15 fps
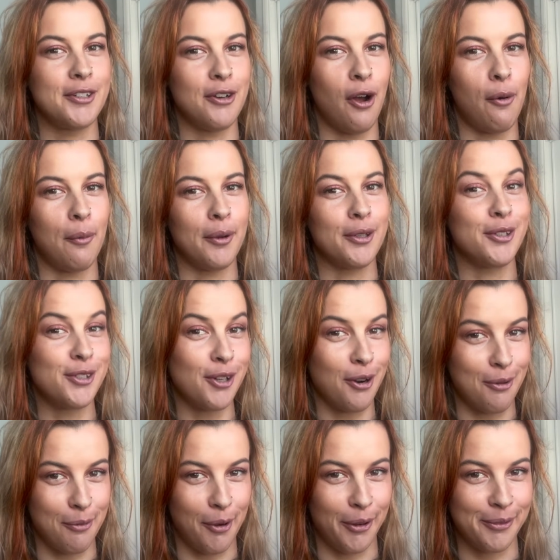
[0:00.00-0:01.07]
not what you
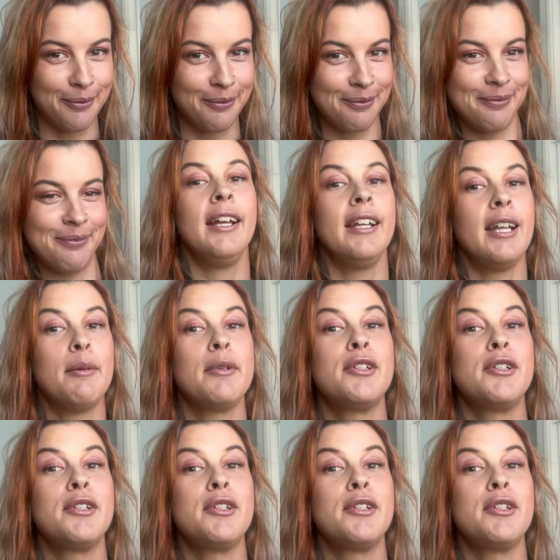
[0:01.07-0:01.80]
don't want. Number